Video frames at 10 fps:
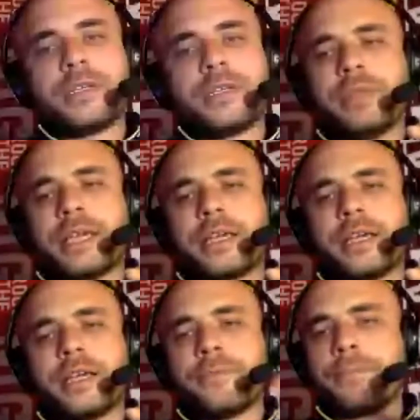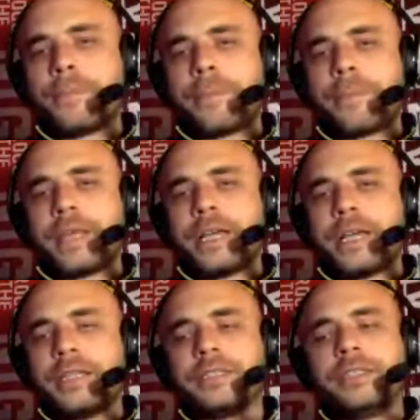Yeah, it seemed like
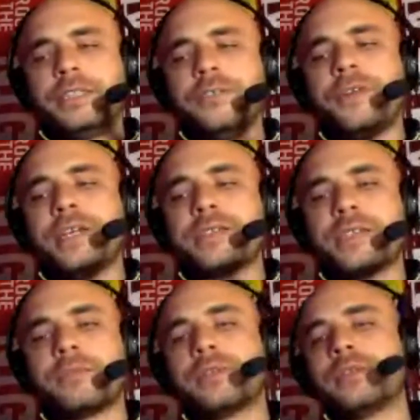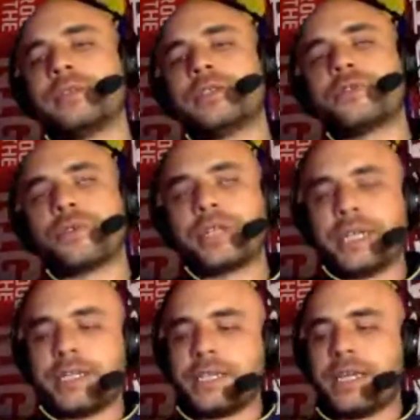the defense seemed a little
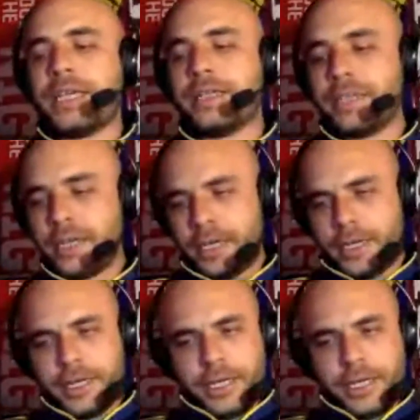disorganized, and